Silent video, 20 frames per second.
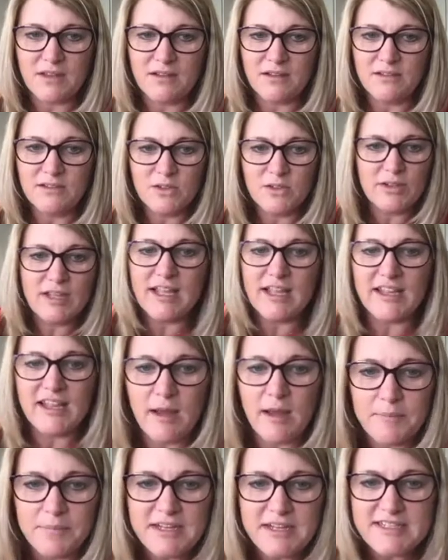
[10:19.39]
looking at
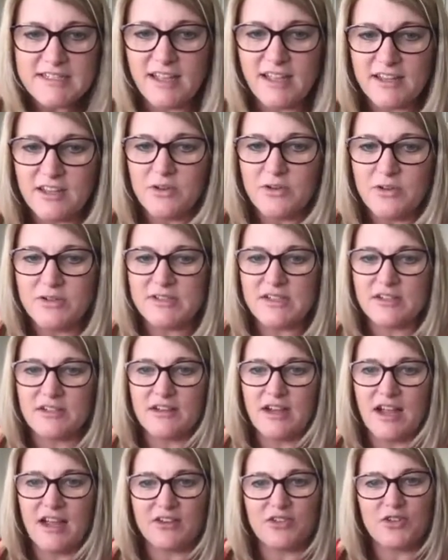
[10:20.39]
companies like yours
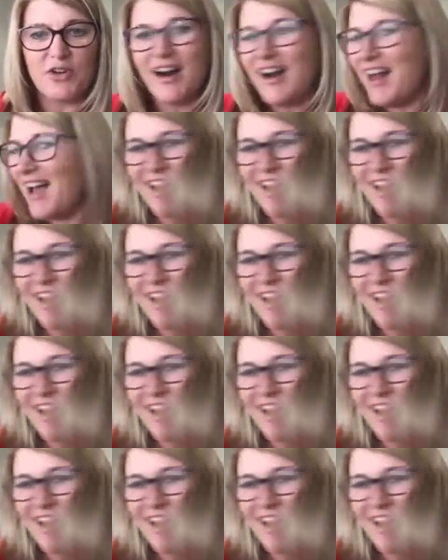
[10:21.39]
and trying to